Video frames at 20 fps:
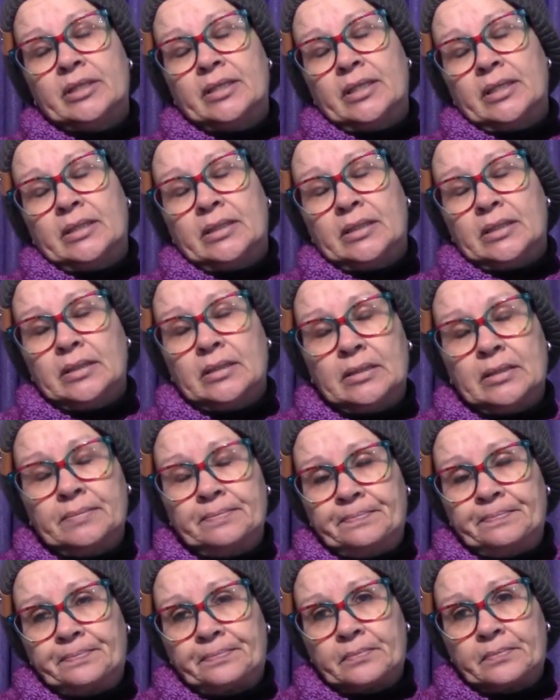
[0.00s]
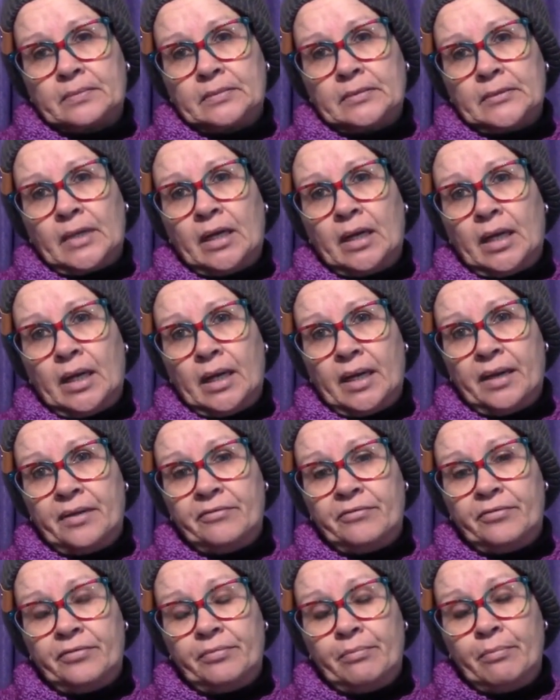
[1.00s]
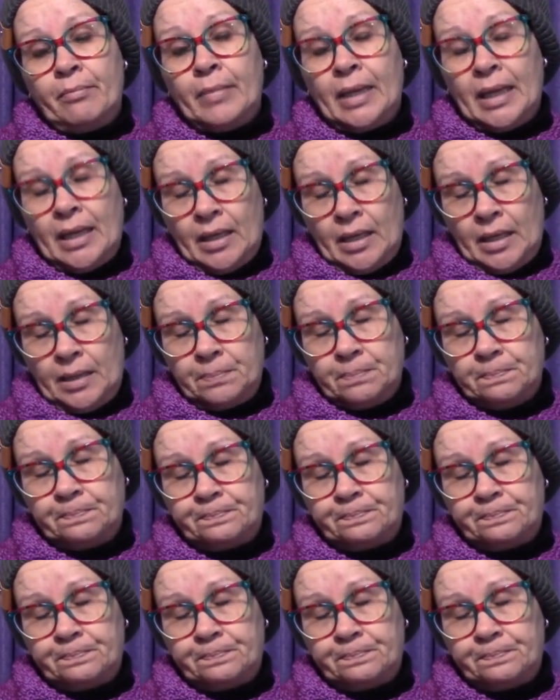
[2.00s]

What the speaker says: testers. And I have many.